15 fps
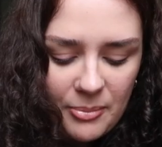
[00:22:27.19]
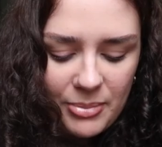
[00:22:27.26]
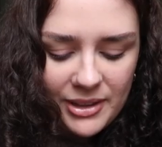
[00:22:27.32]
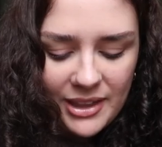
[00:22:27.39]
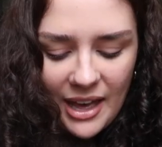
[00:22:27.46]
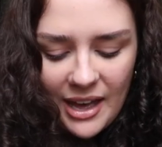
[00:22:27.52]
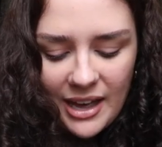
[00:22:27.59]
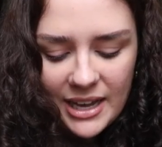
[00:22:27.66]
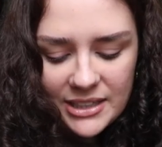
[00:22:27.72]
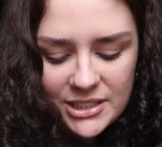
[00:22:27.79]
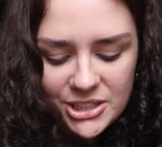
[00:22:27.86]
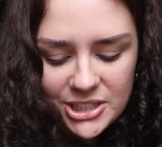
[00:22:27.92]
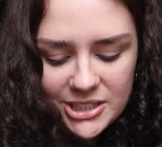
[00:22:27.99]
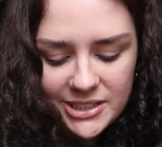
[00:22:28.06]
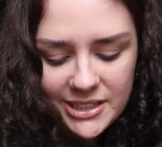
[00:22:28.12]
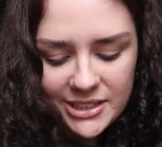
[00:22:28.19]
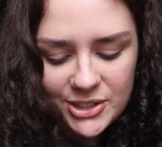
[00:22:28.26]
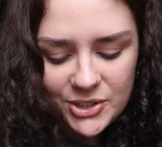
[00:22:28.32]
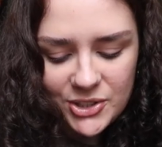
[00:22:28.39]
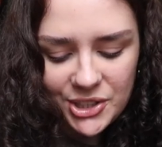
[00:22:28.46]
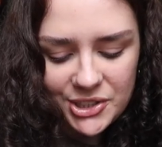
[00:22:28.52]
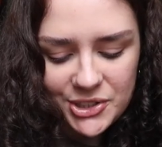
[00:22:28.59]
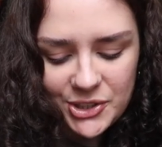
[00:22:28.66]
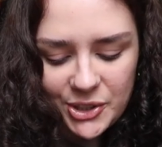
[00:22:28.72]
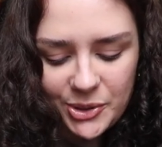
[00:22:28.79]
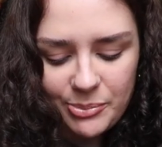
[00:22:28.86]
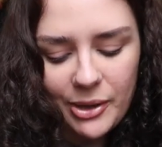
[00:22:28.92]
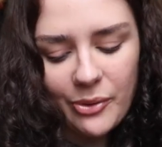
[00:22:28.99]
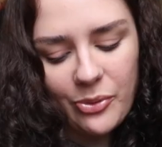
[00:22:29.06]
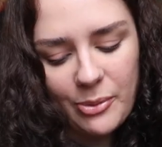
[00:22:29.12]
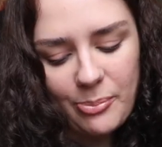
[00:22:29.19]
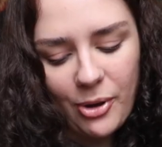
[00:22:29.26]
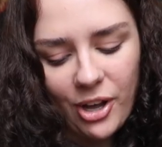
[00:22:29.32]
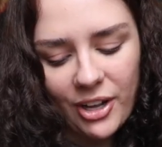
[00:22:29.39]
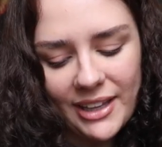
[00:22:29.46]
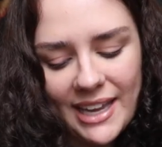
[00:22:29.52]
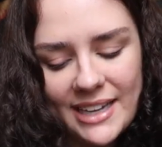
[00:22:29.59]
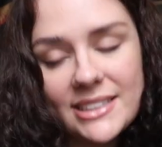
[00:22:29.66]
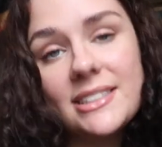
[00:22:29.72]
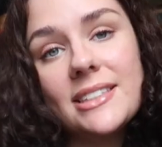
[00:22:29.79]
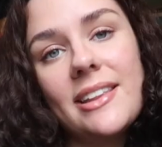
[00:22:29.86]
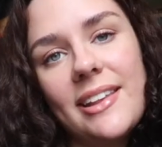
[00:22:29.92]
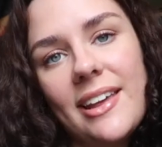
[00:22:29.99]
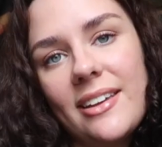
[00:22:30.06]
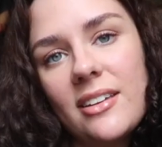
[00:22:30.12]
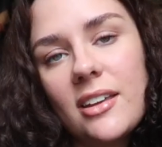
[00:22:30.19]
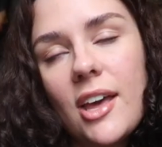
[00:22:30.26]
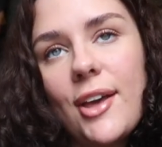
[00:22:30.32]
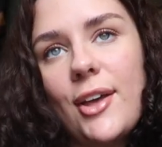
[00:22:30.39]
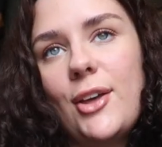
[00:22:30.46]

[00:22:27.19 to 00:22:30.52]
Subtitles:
But yeah, I'd just like to talk to you about the podcast thing.